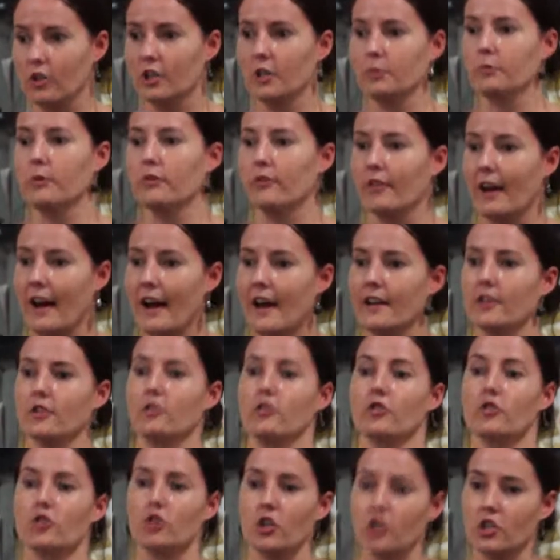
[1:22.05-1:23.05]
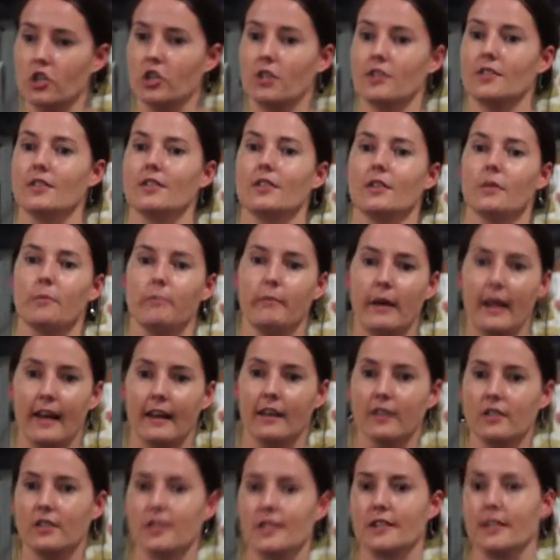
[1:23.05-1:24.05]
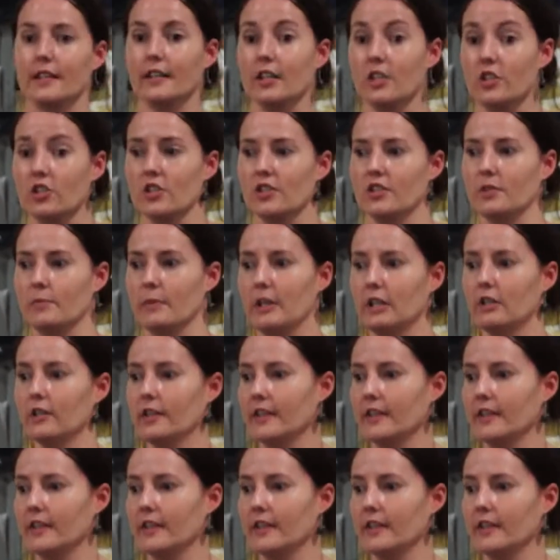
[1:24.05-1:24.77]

to provide a nutritious, balanced, delicious meal.